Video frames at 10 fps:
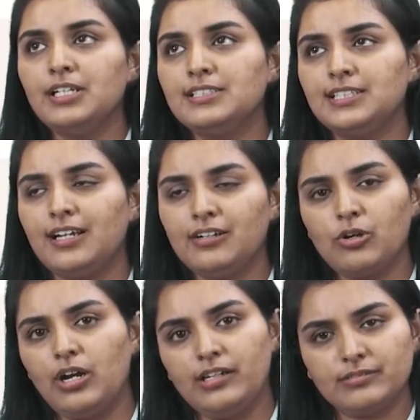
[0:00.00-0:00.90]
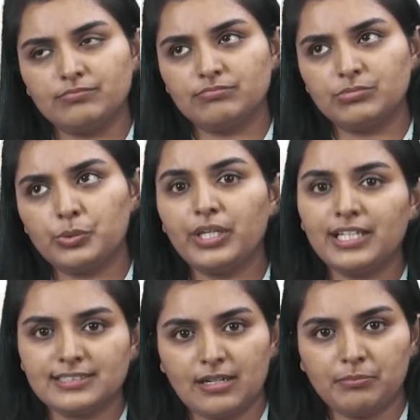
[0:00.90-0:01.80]
say, a quick
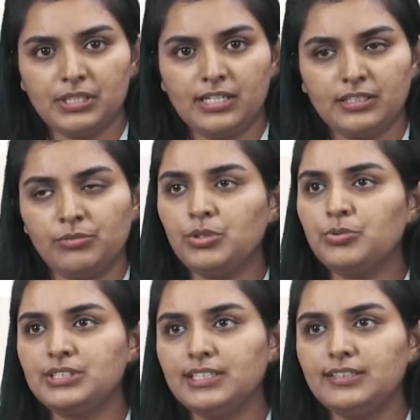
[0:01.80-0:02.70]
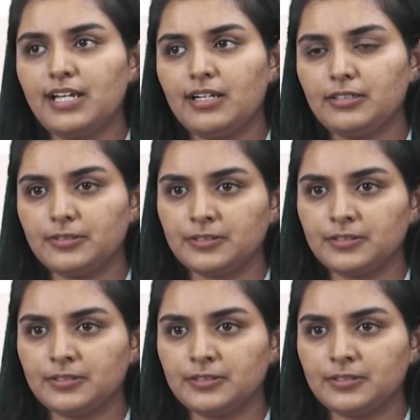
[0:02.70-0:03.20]
example I'll give you. You see that